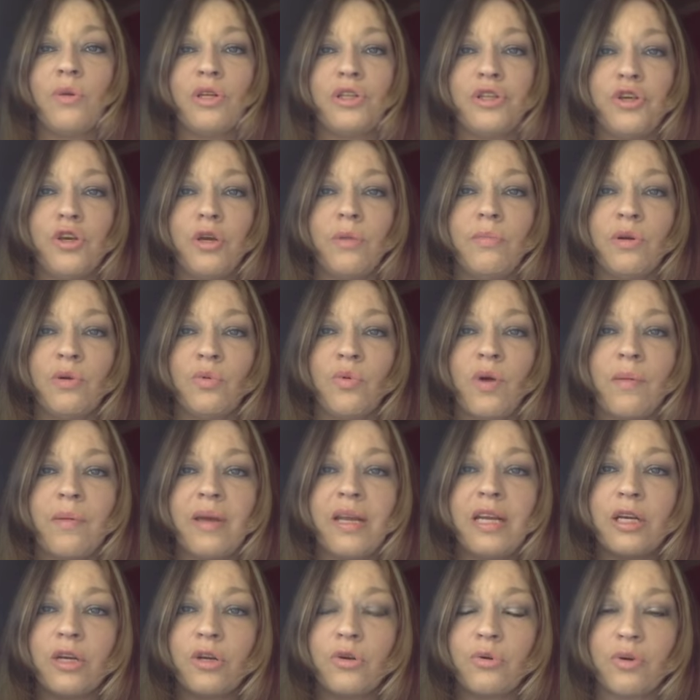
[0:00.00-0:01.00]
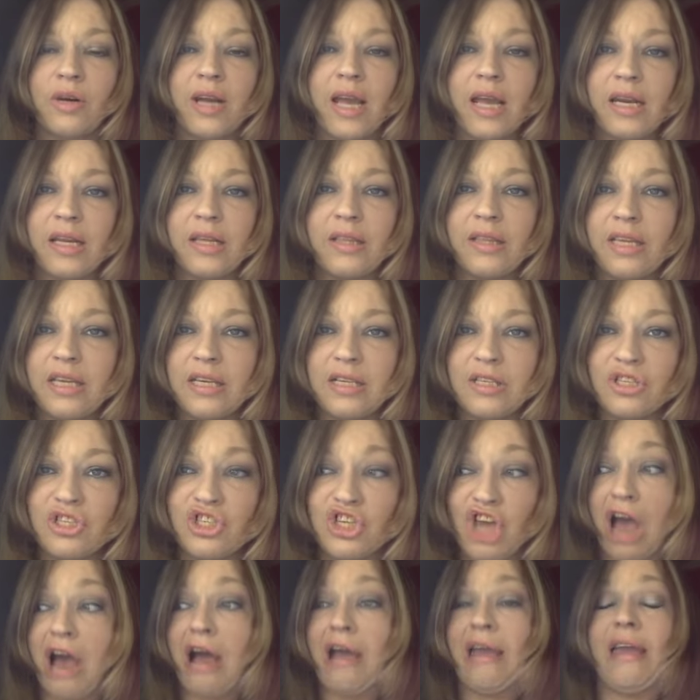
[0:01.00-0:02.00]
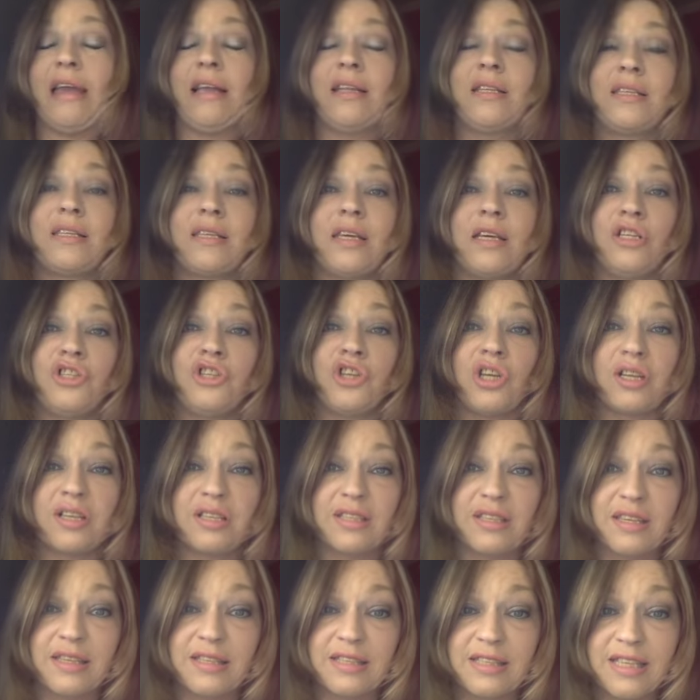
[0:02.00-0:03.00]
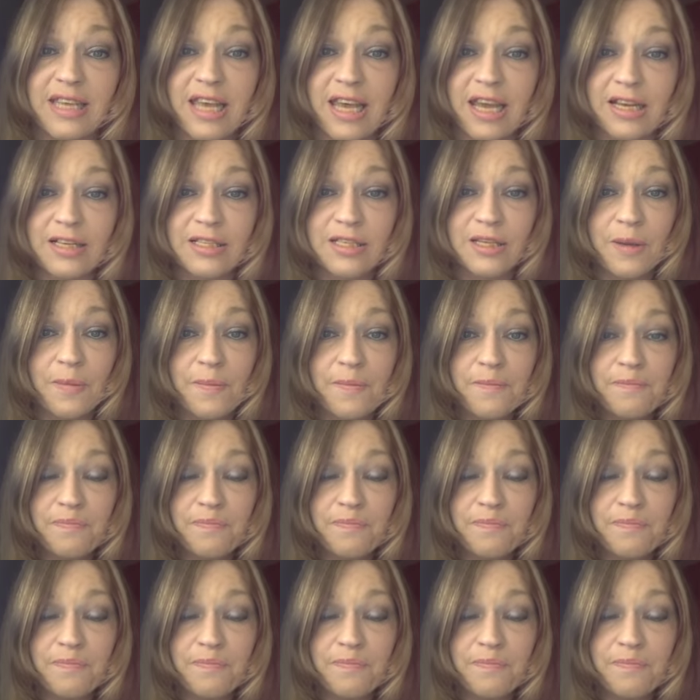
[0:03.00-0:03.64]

with human women and creating these giants in Genesis six.